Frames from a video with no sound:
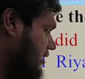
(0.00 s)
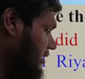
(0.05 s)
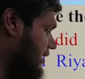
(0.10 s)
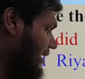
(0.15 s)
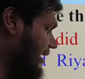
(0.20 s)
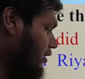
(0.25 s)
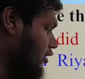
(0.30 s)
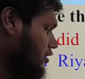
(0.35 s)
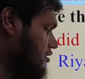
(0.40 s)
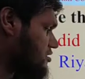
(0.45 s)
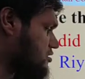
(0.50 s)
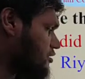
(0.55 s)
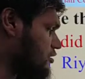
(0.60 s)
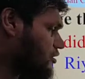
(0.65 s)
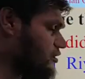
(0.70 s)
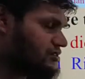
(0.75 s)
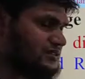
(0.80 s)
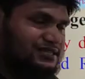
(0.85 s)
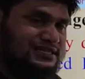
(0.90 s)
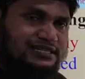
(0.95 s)
he
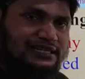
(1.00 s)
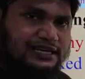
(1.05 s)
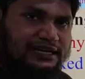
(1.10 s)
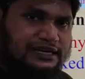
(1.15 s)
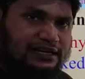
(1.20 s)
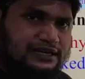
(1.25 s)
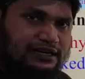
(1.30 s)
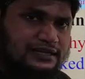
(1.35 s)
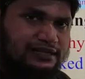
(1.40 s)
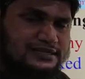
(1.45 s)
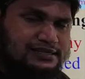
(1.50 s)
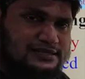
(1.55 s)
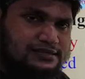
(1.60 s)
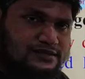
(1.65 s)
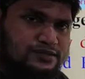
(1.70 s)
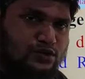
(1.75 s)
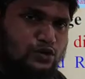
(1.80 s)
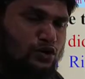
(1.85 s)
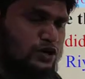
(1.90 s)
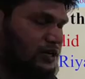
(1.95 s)
also
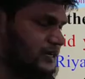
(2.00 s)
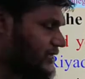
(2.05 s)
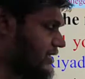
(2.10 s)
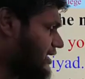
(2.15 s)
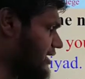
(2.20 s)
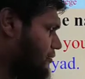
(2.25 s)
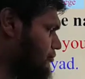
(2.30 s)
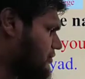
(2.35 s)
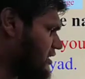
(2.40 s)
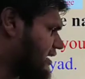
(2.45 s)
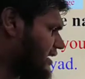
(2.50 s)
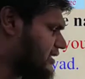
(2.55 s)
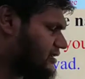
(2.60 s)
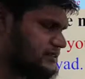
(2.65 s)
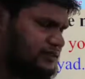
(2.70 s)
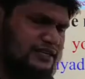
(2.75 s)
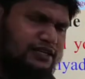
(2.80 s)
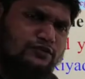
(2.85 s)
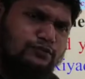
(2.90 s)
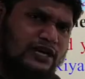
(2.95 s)
told him
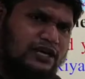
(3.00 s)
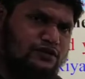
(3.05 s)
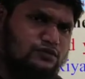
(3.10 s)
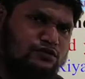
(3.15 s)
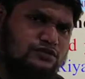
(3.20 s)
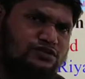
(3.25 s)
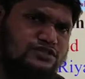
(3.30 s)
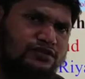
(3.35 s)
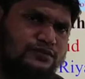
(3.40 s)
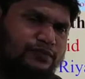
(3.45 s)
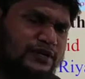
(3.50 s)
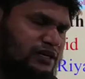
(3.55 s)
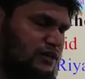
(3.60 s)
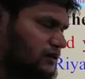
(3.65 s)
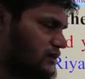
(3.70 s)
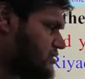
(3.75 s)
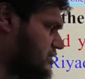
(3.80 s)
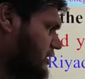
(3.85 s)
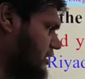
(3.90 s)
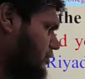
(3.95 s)
that, you may use,
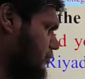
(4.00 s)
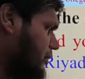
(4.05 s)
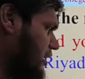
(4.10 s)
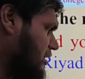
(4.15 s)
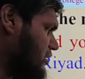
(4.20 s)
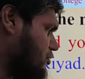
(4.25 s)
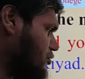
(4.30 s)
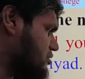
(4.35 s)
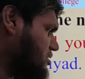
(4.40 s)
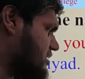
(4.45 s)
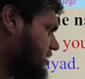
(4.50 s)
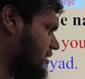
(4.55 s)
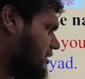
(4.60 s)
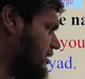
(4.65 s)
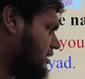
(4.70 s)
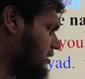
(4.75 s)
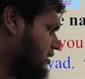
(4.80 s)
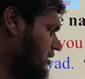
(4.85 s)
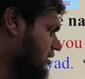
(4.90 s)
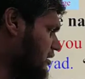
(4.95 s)
because you may use
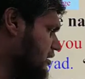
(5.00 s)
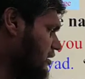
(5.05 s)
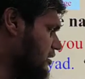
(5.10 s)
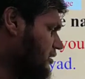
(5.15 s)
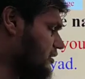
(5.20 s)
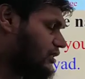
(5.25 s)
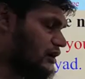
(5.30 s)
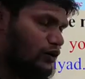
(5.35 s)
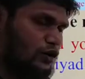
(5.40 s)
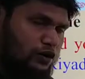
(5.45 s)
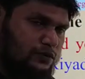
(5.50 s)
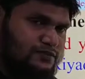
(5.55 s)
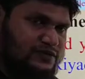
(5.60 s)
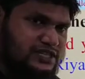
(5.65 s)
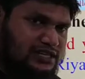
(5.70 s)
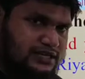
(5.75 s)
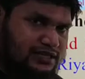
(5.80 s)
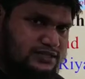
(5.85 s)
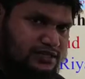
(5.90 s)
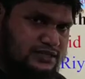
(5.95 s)
here the
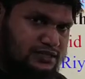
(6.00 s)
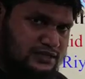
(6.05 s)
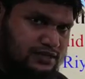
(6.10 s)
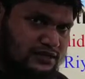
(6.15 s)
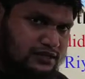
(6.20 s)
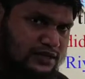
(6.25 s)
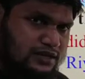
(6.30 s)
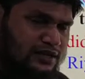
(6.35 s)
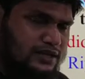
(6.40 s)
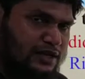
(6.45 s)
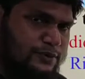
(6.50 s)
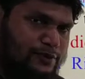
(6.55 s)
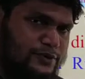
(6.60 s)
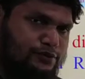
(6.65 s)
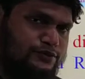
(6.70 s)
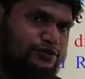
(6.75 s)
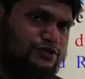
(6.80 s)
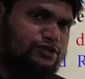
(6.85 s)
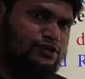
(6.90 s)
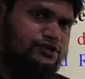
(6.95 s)
object. If you
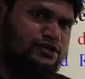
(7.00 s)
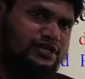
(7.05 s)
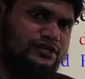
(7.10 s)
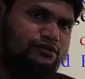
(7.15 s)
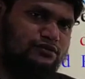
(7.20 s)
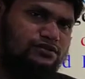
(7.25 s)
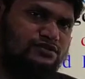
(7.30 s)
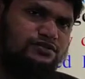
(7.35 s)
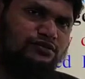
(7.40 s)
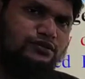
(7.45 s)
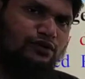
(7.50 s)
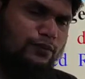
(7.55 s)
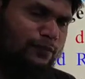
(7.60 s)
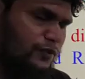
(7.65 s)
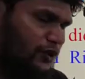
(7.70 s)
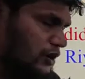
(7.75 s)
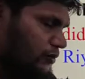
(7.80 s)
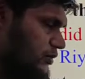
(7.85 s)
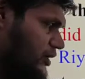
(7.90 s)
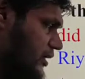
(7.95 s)
don't use, no
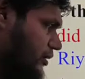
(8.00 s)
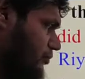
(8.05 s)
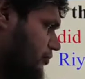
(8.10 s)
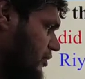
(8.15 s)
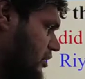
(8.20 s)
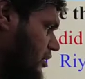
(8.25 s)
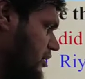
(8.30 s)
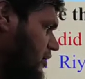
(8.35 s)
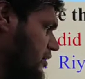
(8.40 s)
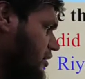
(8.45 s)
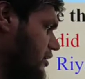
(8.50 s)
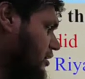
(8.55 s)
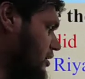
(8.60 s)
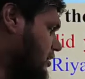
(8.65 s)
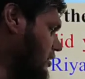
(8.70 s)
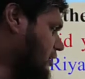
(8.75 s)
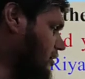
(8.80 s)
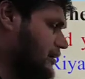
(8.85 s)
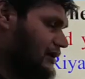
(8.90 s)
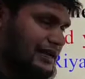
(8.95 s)
problem.
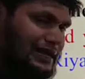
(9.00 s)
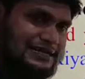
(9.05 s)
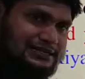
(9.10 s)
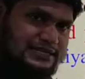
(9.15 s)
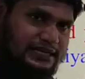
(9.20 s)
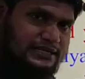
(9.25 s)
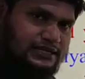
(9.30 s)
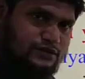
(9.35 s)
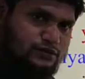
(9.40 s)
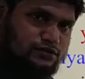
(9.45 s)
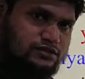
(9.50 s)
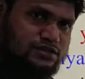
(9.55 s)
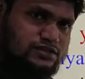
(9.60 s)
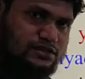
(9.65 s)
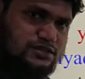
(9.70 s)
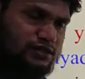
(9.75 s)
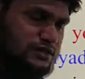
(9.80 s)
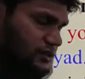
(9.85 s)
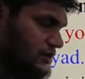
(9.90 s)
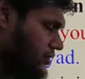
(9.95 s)
As I used,
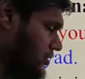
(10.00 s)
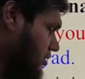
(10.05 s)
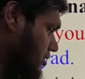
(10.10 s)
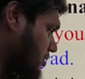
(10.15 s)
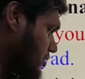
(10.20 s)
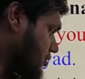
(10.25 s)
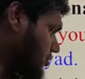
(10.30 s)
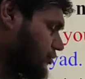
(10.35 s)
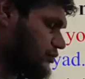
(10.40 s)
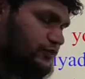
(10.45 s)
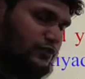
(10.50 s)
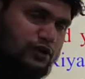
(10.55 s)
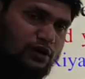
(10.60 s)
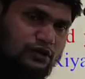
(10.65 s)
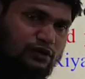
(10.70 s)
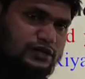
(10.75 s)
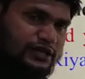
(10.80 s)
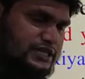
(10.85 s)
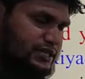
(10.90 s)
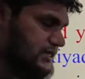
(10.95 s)

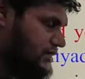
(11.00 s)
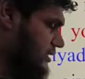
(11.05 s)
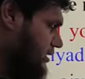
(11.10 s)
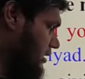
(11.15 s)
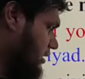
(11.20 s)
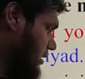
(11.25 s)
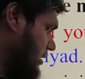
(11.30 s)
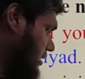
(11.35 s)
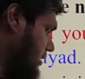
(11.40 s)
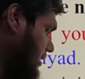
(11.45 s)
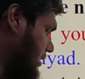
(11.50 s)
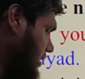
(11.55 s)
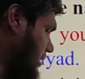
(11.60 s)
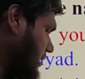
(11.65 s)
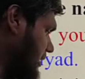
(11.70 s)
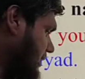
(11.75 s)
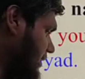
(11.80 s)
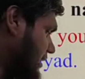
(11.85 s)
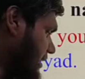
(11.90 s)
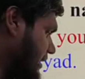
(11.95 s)
follow it.
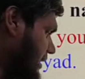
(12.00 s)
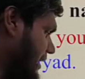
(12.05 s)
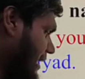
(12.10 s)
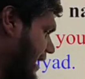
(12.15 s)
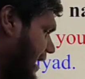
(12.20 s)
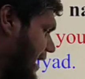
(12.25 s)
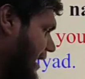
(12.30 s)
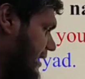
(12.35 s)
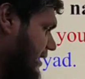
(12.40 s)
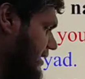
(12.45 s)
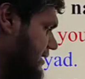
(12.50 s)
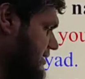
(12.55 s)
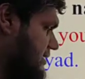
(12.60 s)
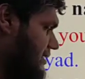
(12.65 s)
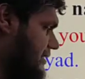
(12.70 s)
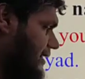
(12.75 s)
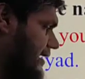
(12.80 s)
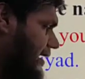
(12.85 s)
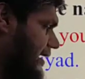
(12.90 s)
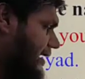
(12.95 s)
He added
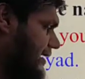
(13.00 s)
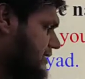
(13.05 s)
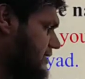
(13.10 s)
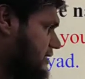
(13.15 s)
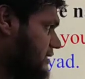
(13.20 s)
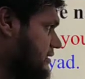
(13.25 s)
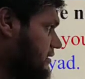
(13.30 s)
that.